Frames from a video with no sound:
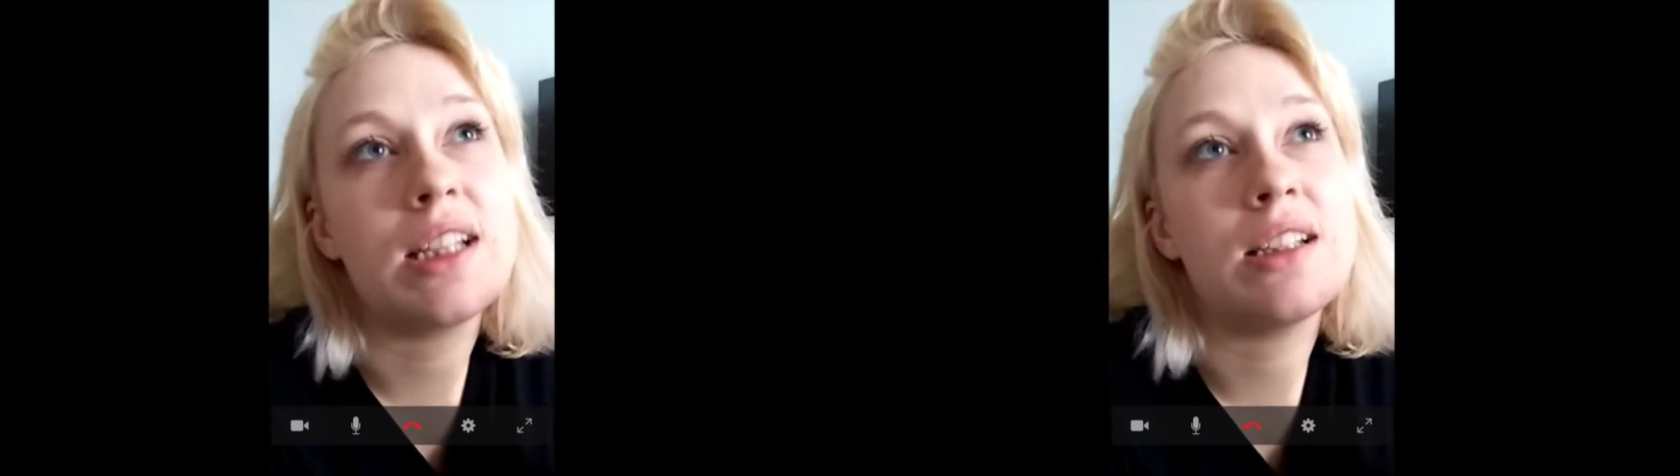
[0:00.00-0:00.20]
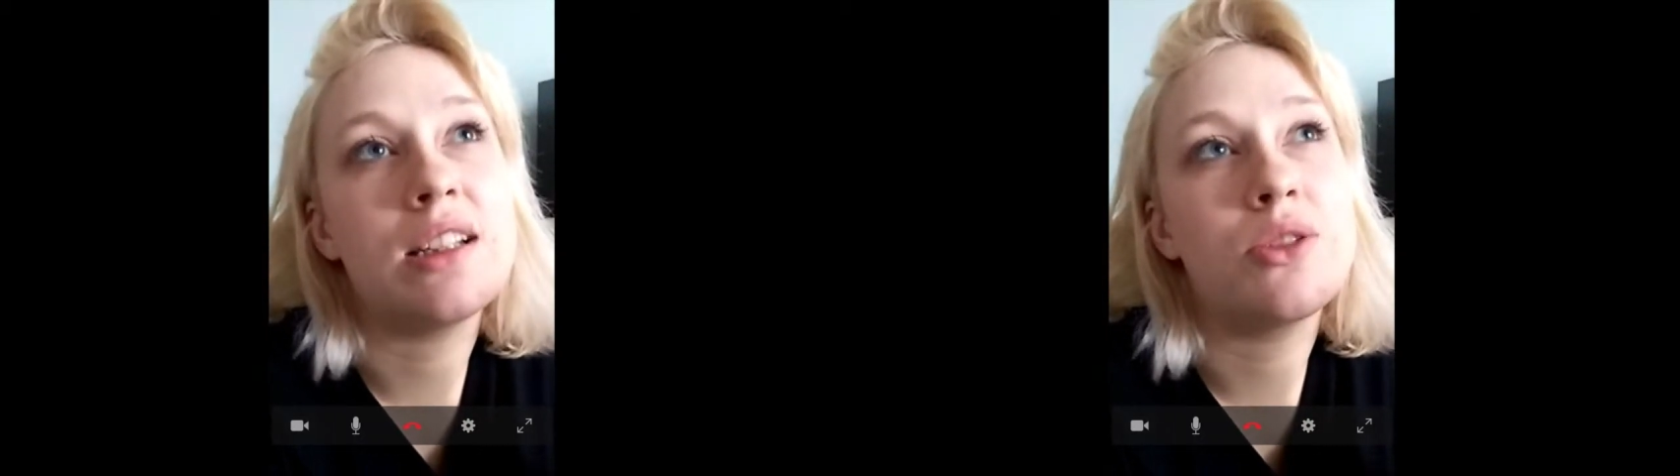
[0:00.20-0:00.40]

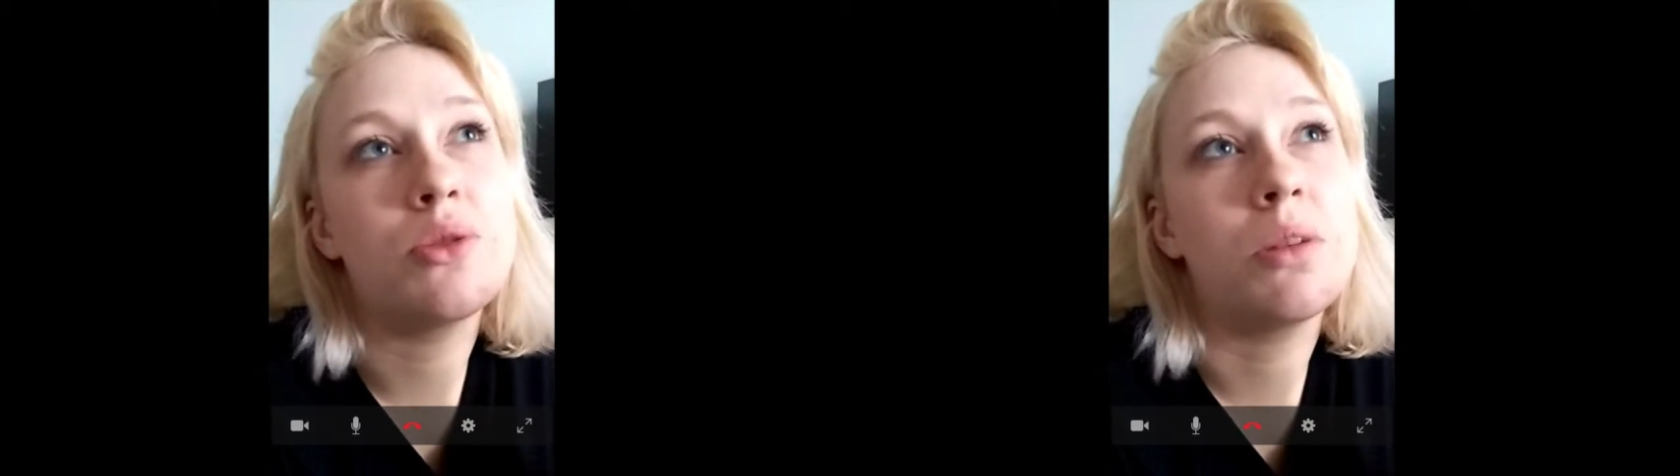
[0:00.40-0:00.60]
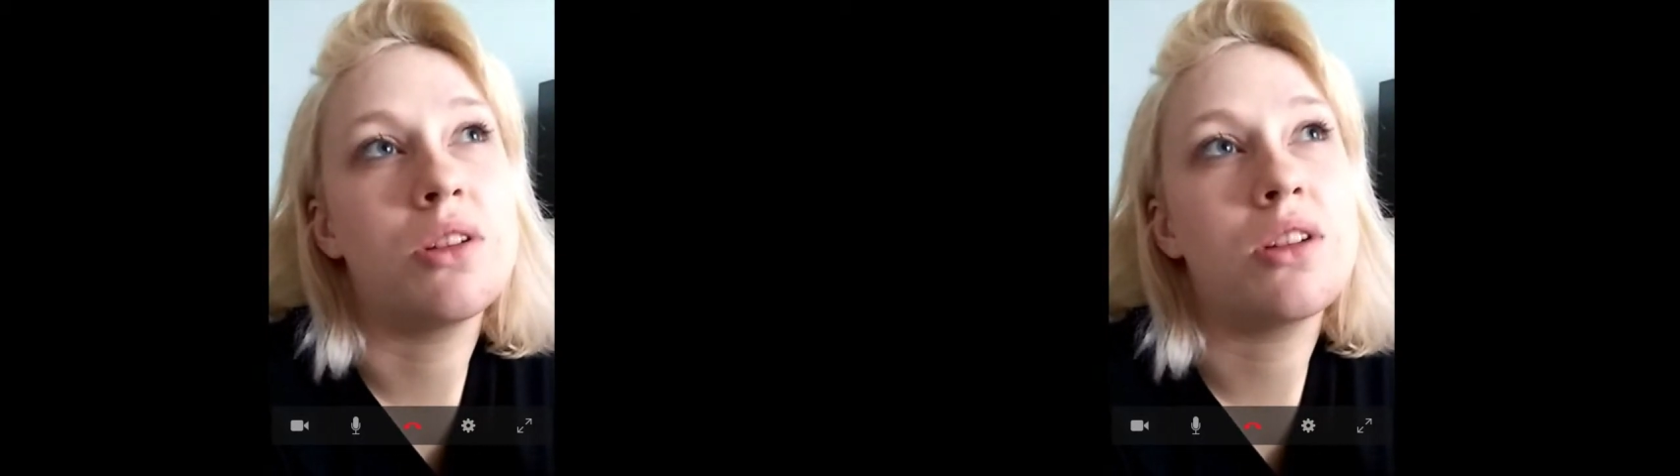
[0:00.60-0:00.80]
it's
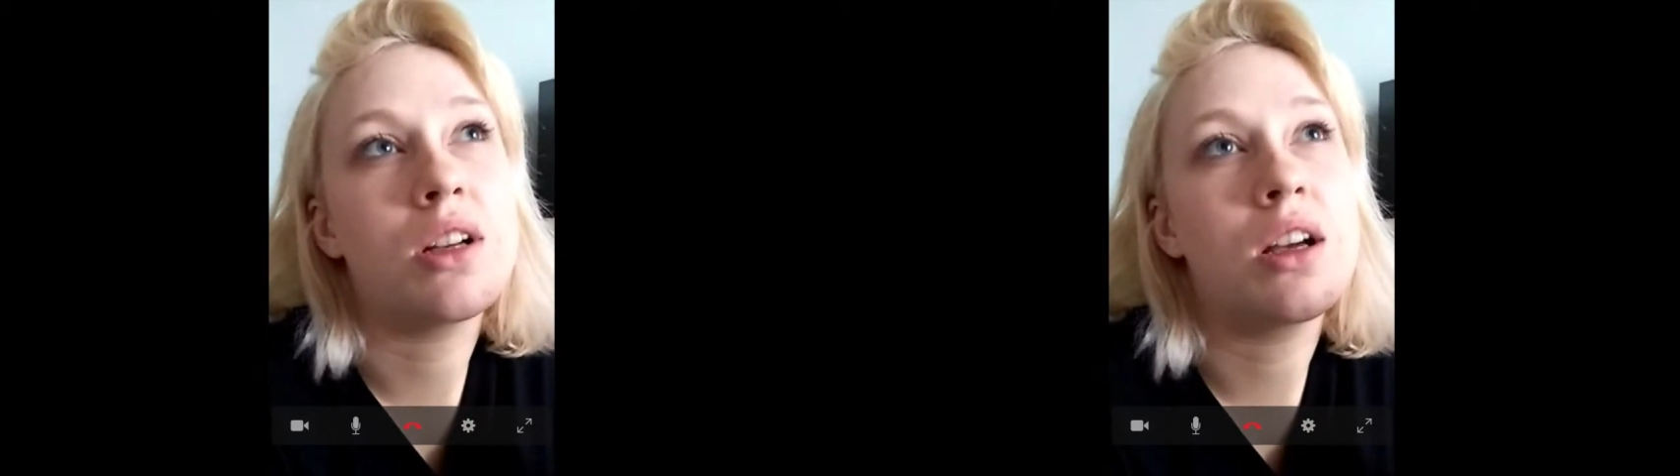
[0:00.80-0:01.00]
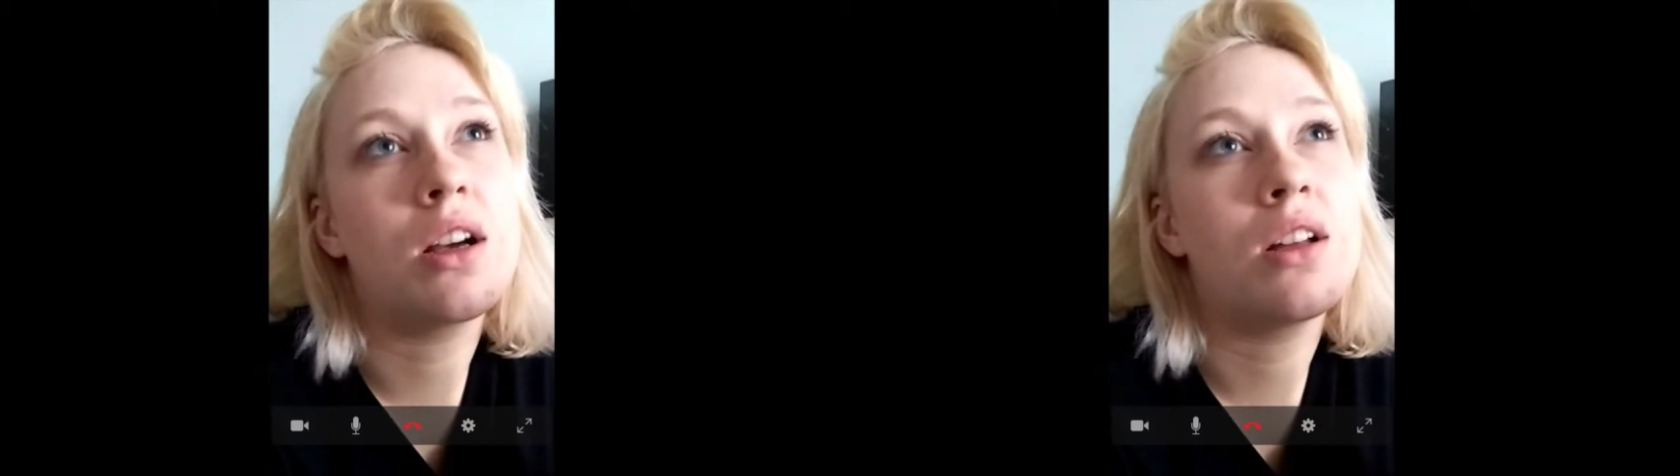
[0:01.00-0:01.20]
almost like
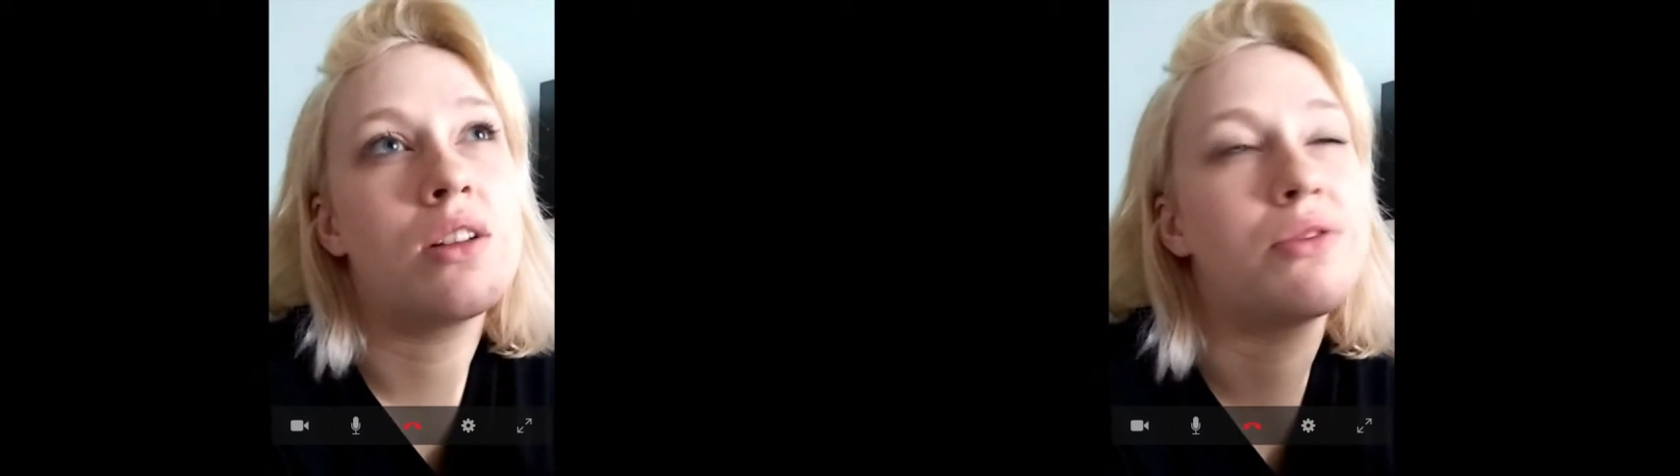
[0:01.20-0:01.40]
a kind of